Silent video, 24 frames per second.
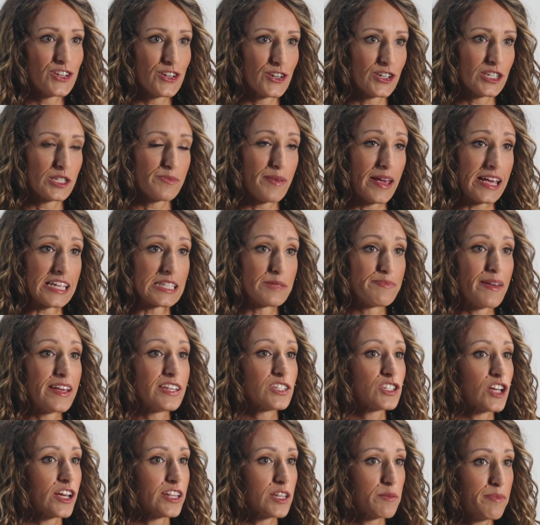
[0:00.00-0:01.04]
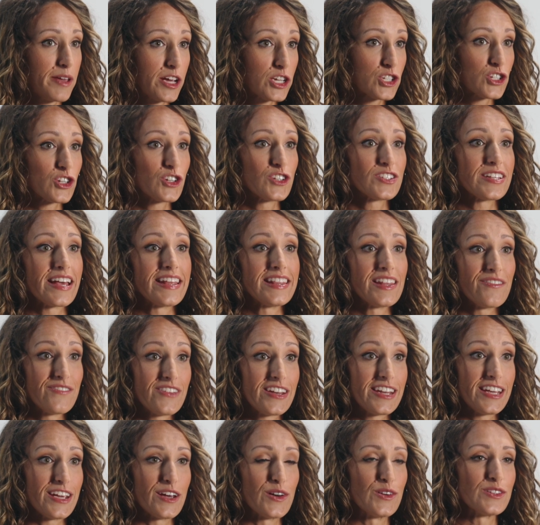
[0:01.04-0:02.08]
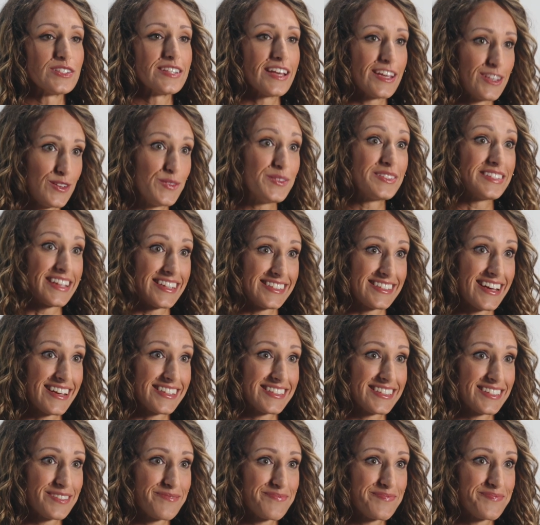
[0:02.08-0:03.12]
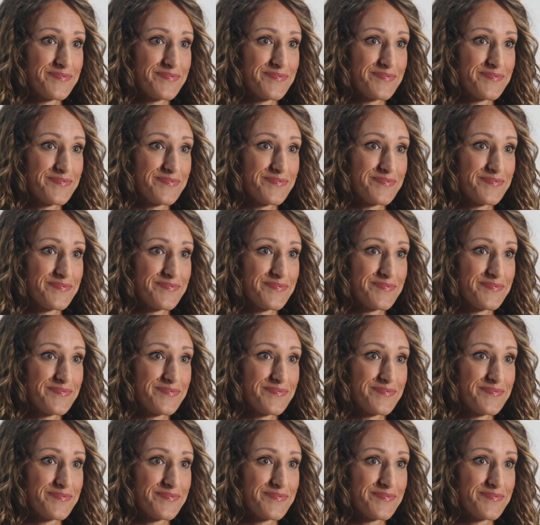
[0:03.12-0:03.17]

your space based on the pictures and the videos that you sent us.